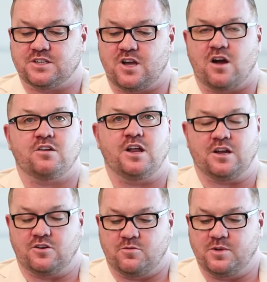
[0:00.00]
The current
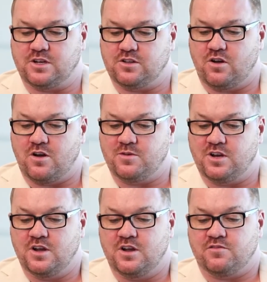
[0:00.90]
economic climate
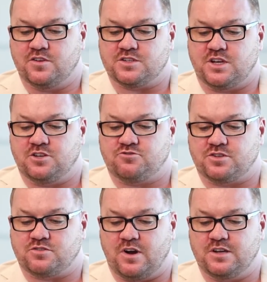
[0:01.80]
feels
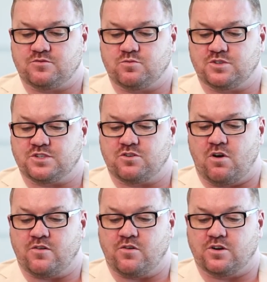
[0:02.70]
interest rates will
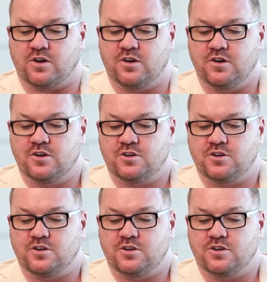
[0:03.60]
skyrocket.